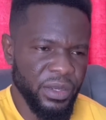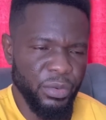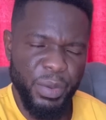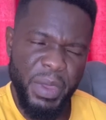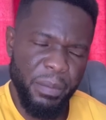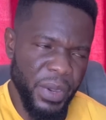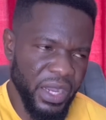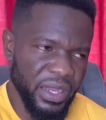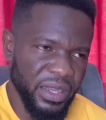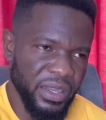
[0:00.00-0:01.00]
Remember,
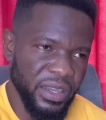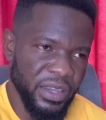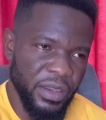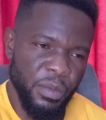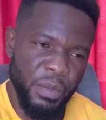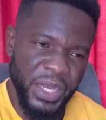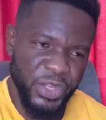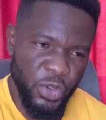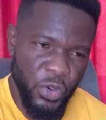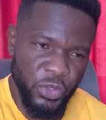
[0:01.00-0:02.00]
money
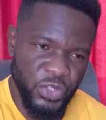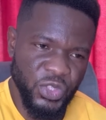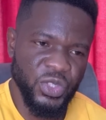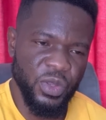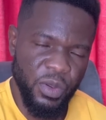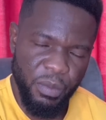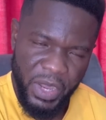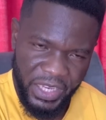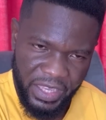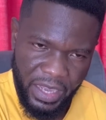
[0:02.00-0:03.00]
goes,
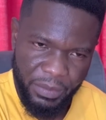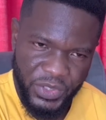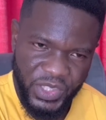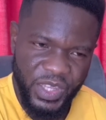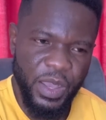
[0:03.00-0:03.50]
money comes.